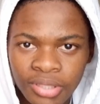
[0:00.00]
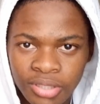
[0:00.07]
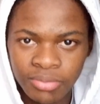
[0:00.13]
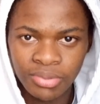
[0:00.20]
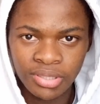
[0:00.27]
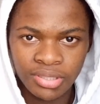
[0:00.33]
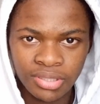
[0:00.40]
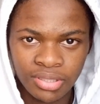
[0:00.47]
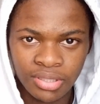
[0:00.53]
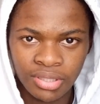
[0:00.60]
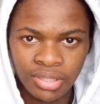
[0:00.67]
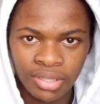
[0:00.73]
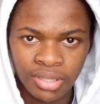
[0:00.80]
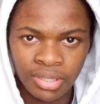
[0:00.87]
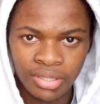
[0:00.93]
babies,
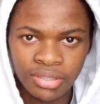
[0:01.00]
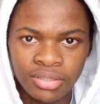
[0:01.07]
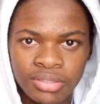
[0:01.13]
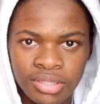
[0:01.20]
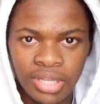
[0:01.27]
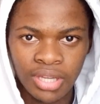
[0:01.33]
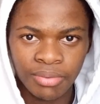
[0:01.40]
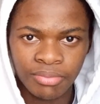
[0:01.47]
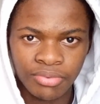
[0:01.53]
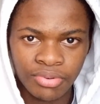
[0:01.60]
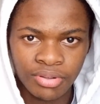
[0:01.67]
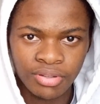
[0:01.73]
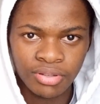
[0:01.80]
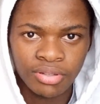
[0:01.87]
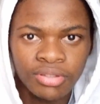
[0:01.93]
because I am
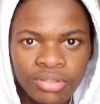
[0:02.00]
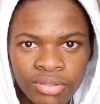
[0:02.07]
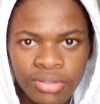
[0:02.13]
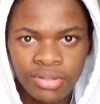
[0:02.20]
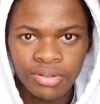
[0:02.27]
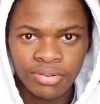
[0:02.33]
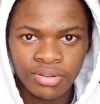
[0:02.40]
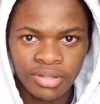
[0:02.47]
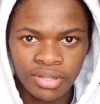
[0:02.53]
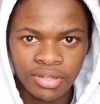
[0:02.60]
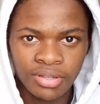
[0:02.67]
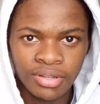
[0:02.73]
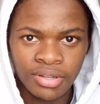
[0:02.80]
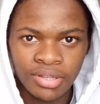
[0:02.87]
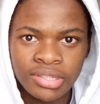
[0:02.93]
royal, you are
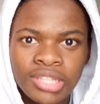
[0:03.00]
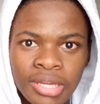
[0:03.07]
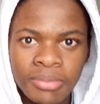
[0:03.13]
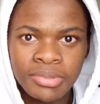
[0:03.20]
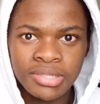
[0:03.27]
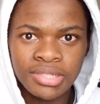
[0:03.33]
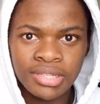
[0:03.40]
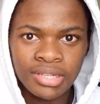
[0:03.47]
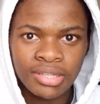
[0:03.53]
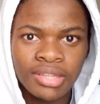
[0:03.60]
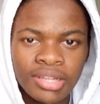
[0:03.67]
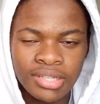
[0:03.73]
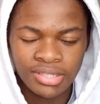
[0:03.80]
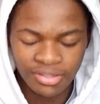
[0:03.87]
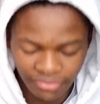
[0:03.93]
royal. That being said,
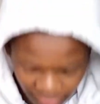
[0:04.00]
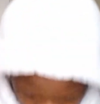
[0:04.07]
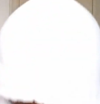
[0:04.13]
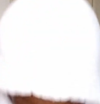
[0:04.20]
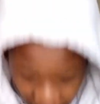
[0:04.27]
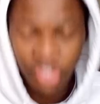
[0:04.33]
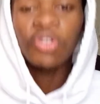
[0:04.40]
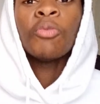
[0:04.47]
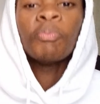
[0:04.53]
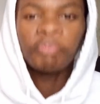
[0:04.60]
that is it for the video.